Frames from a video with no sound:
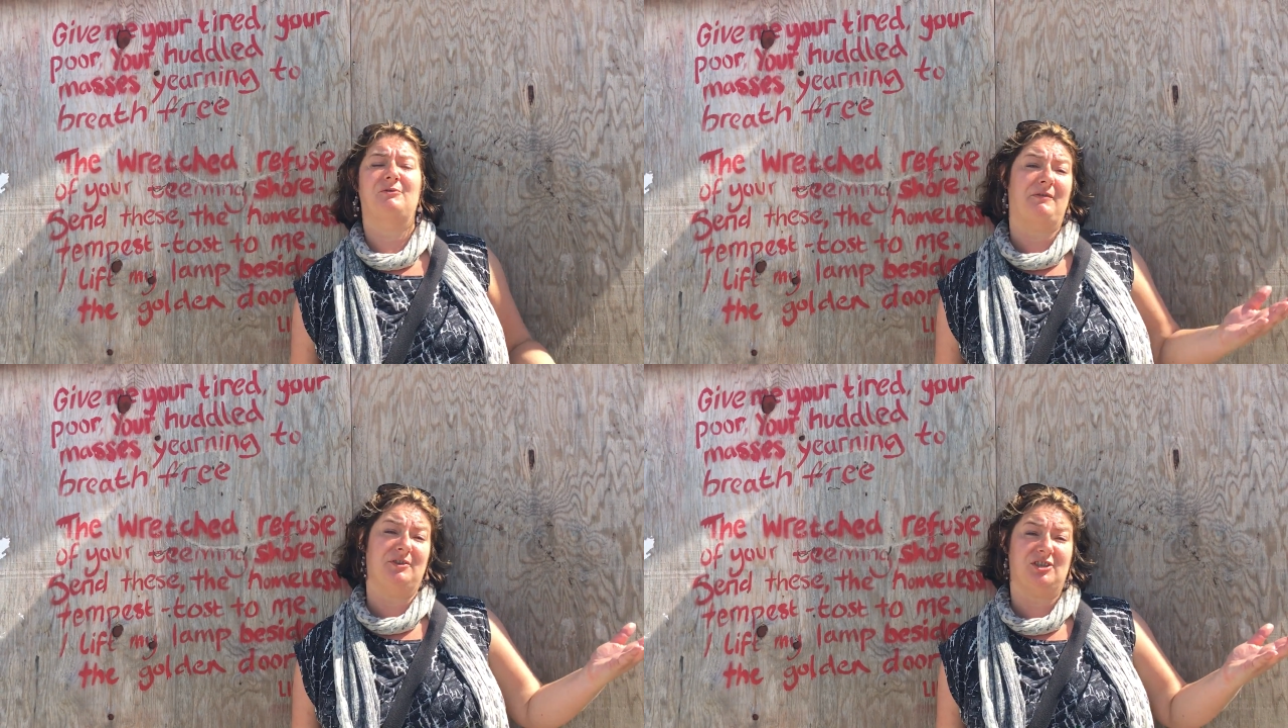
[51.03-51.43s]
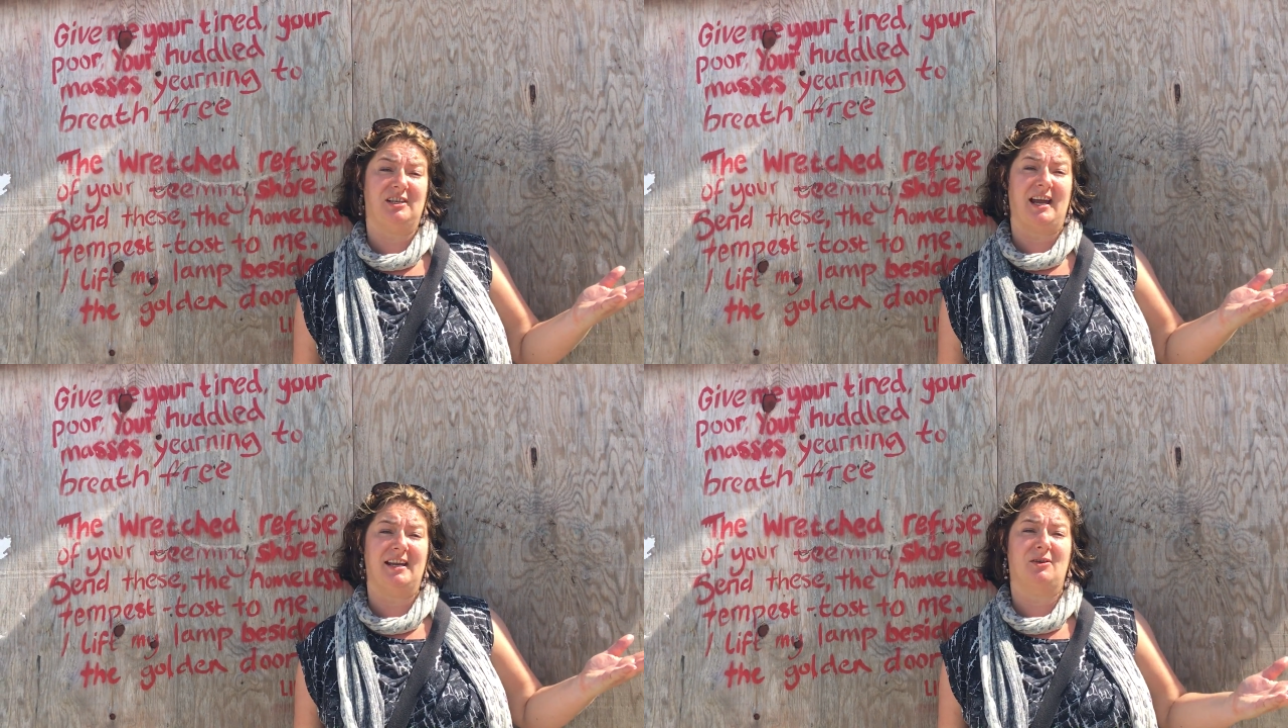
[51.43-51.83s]

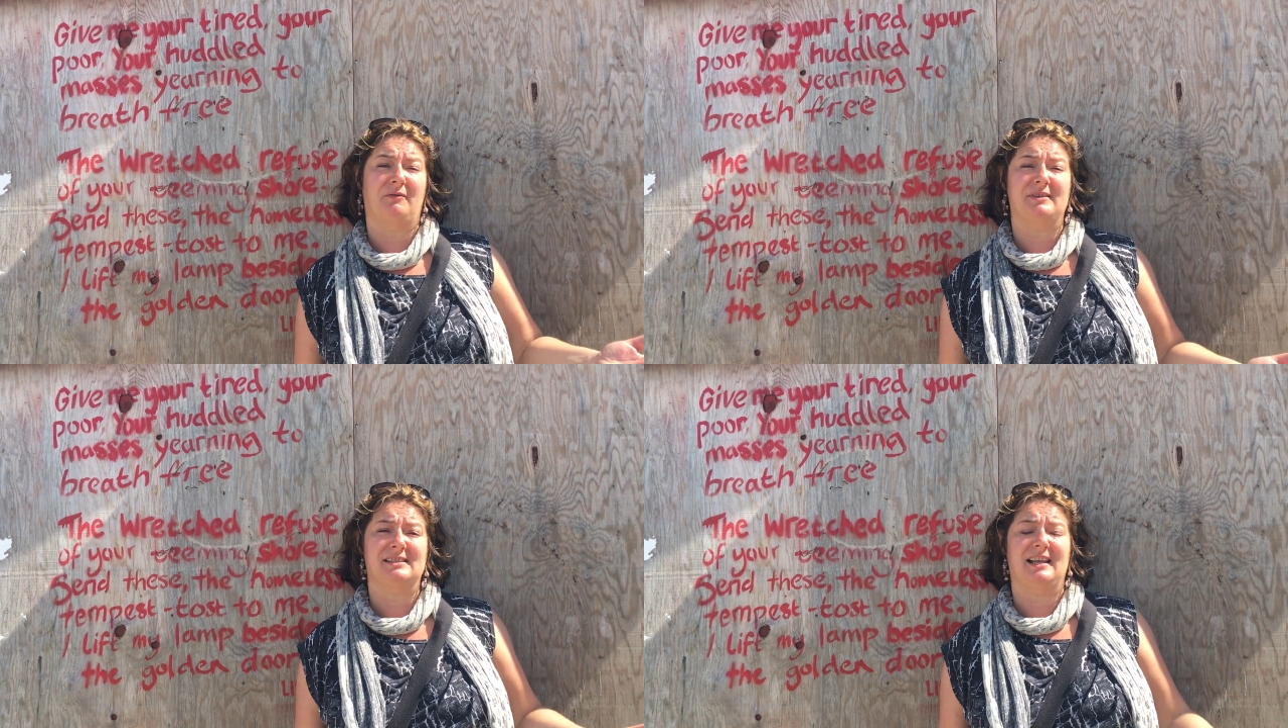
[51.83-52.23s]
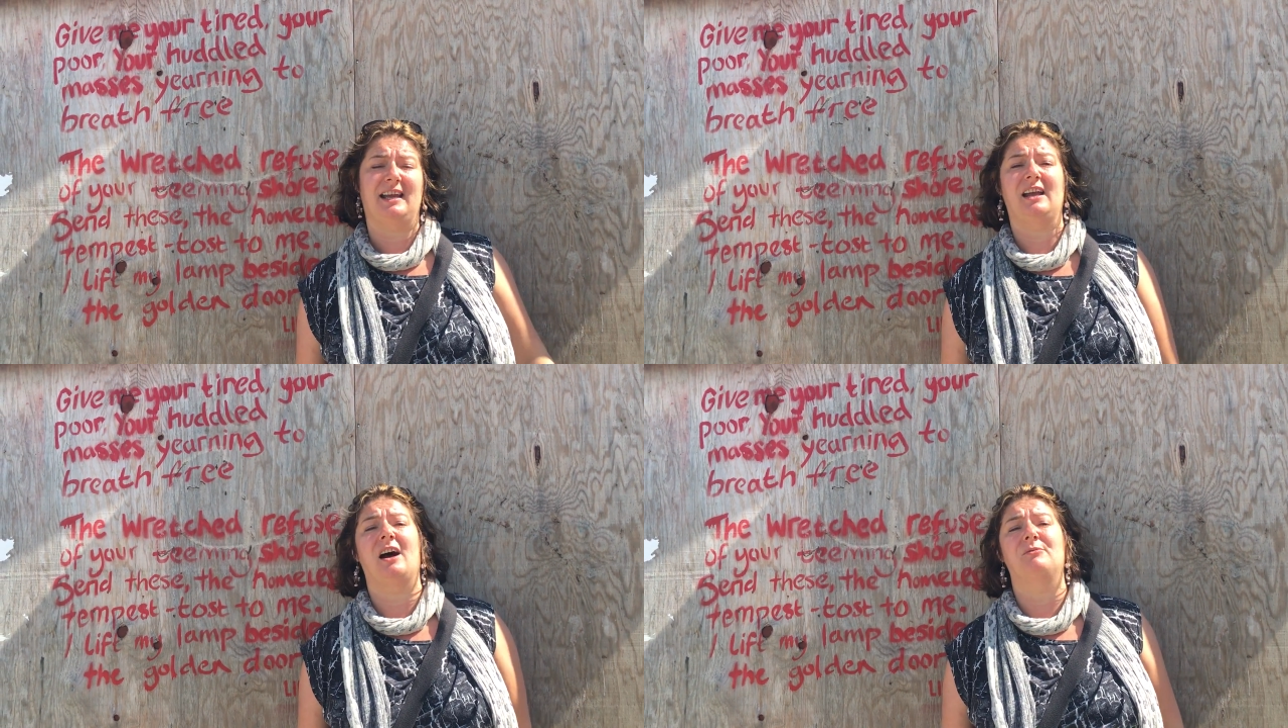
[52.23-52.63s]
Refugee Aid,
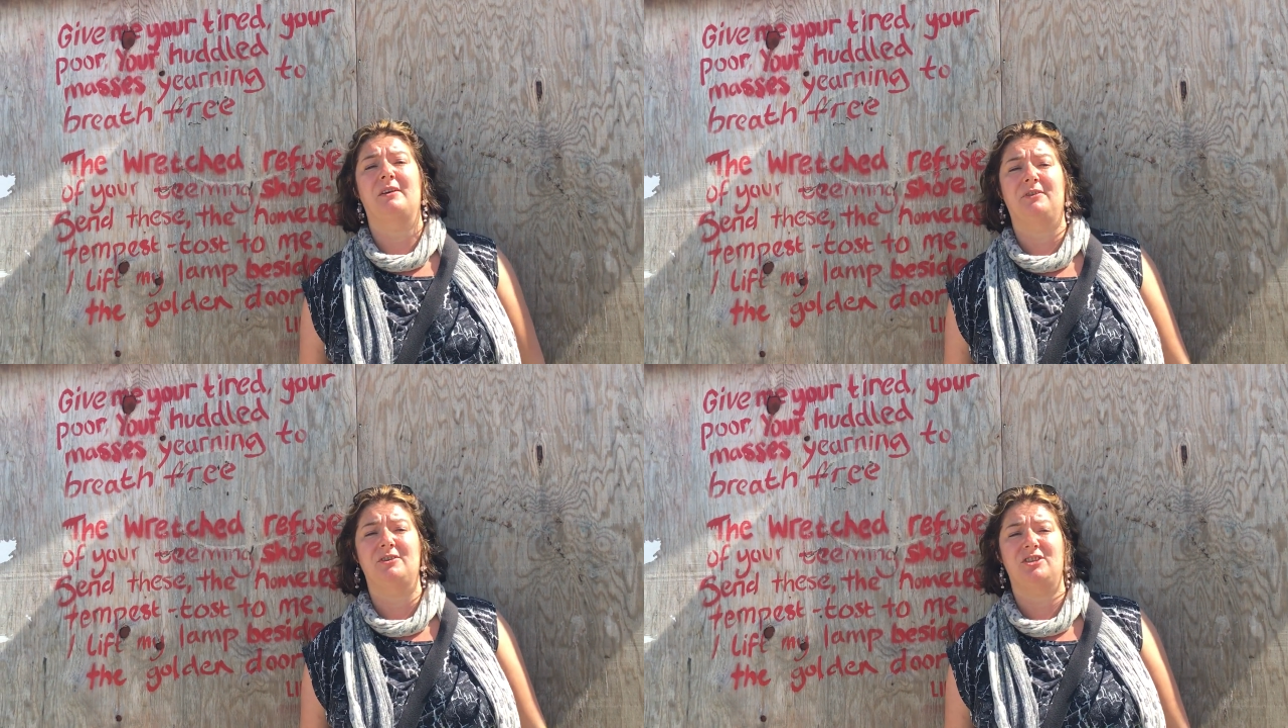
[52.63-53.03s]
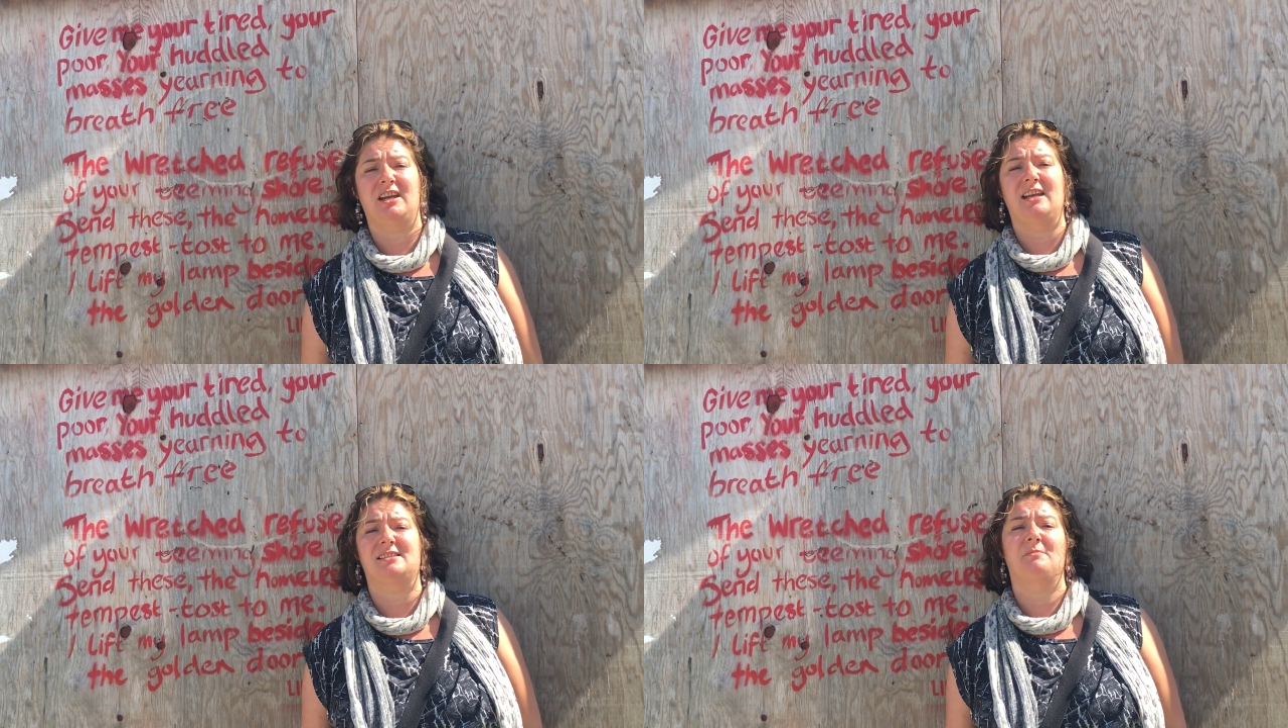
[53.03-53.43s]
obviously, Help
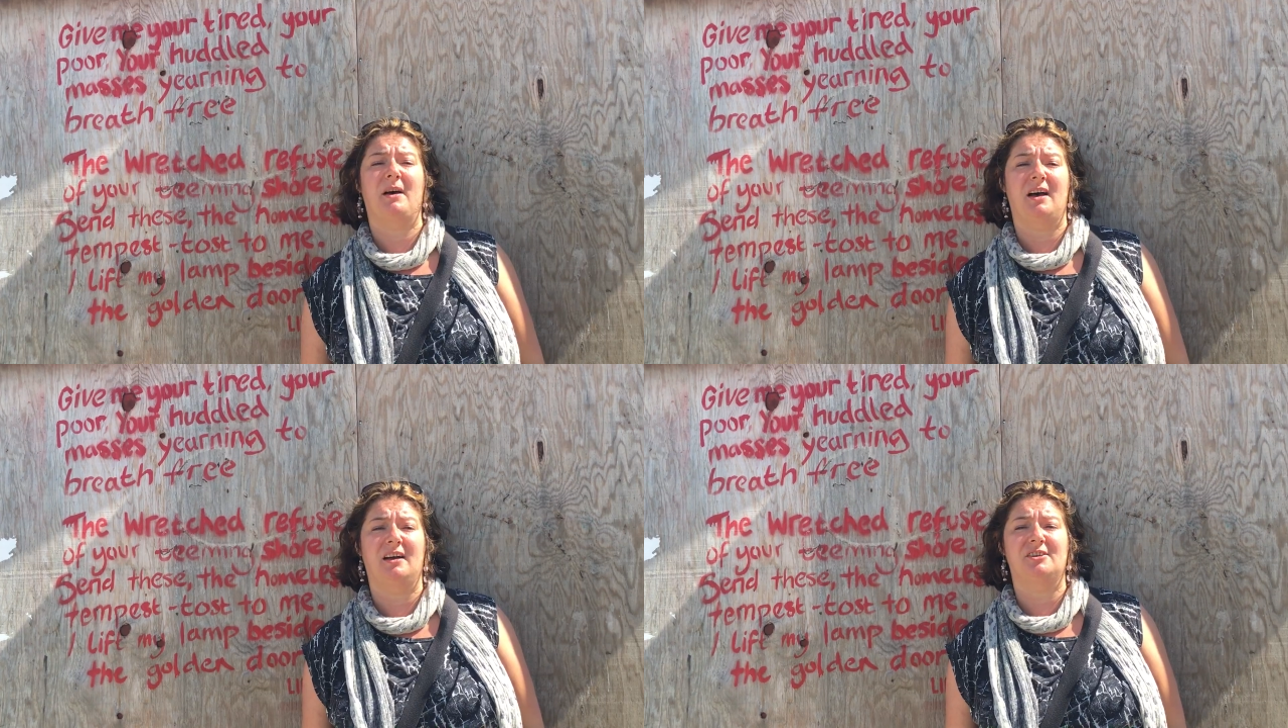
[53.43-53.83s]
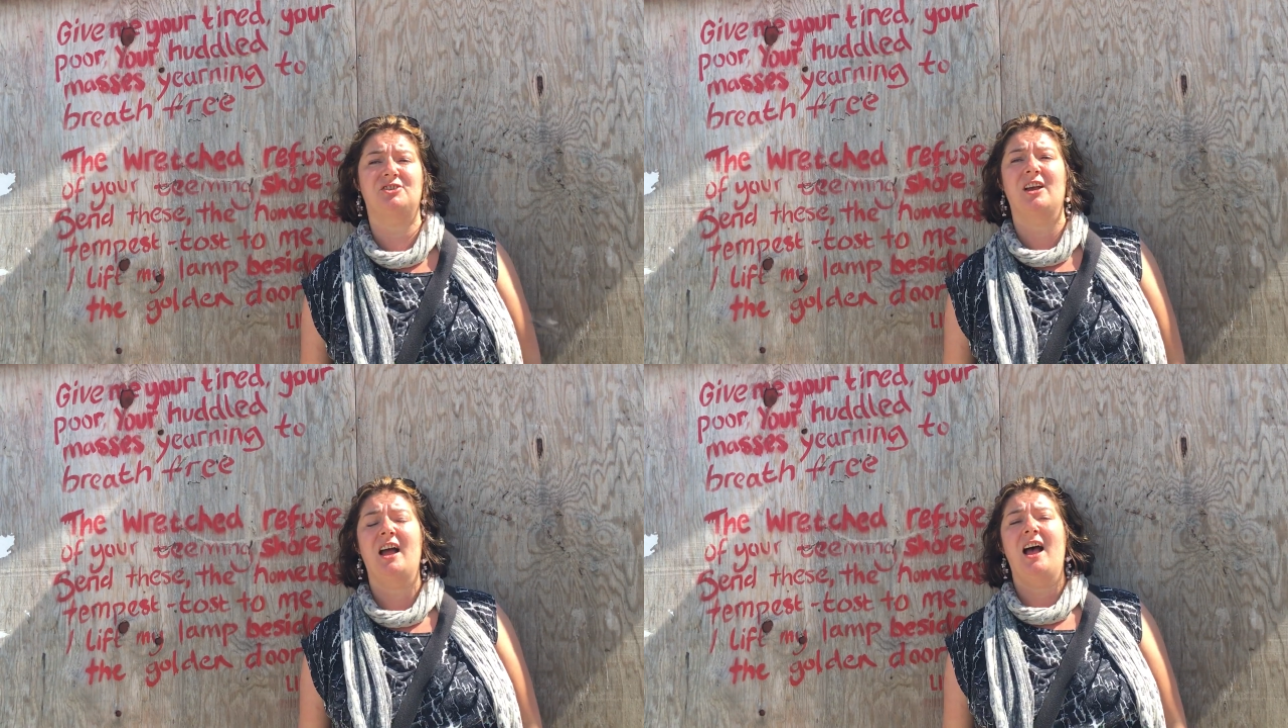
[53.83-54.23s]
Refugees, La Berge,